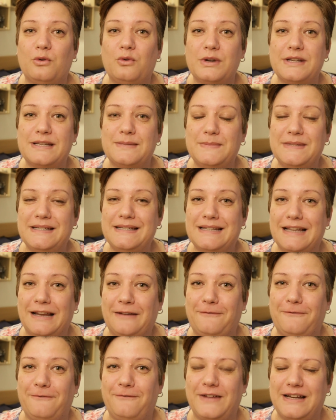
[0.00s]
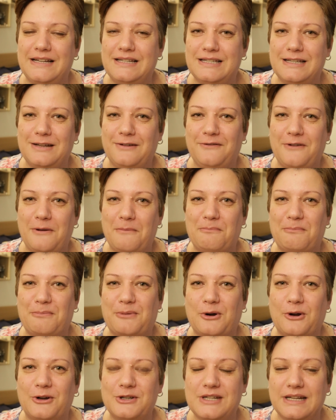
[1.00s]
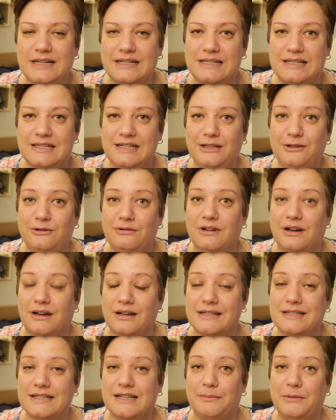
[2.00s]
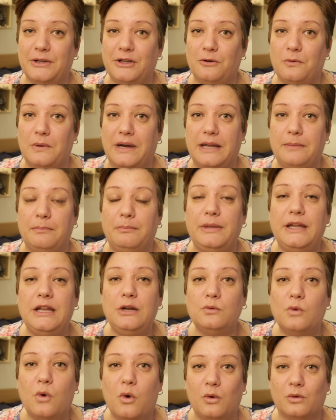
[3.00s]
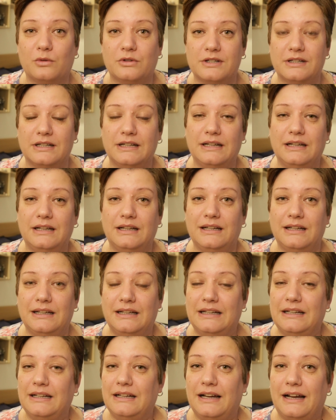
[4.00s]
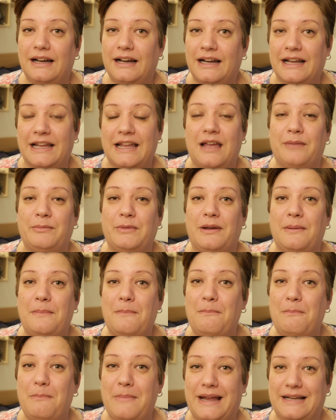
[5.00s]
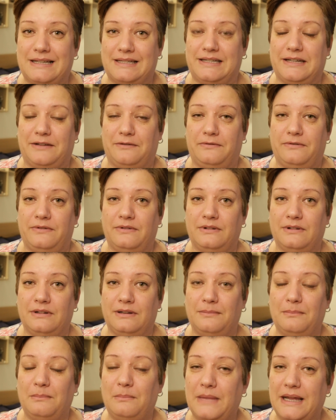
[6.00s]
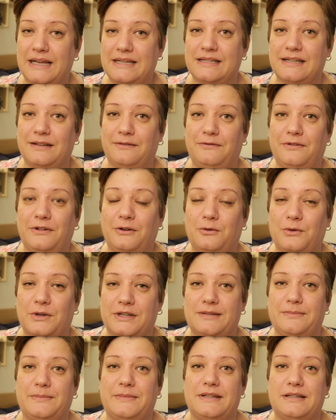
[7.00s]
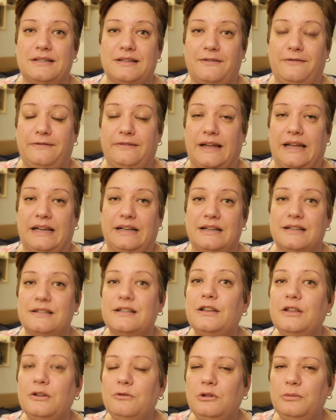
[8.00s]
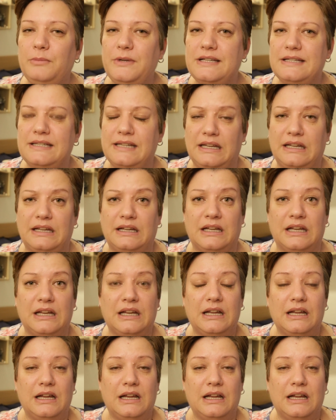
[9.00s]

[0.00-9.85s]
Christmas and festive projects, you guys, coming your way. Be warned. I am a massive, massive Christmas fan. So you will be seeing